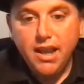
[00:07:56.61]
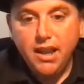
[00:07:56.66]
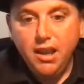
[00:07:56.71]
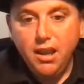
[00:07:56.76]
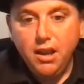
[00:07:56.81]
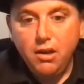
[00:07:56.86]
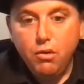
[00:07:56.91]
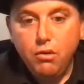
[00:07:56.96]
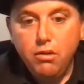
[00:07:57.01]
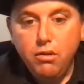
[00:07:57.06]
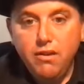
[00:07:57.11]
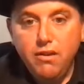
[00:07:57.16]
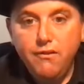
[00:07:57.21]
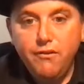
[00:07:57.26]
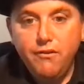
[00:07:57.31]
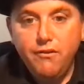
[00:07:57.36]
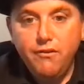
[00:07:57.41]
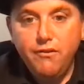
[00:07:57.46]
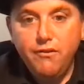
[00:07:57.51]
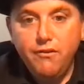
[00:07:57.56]
taking in all
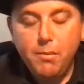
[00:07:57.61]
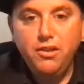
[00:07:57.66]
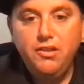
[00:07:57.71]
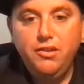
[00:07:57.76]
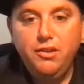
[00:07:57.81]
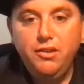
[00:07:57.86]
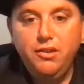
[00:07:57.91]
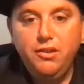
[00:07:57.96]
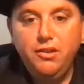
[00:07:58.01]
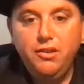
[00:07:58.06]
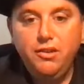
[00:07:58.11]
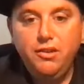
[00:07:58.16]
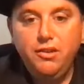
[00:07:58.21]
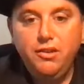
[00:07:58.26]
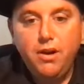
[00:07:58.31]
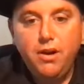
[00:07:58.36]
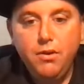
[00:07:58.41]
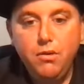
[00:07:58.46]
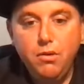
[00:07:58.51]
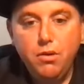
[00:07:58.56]
the information that's in
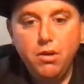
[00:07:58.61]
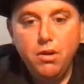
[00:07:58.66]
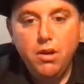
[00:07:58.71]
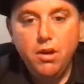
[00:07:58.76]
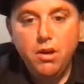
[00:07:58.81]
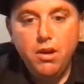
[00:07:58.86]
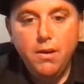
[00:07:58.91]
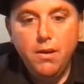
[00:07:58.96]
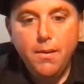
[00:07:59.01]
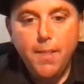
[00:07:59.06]
front of you.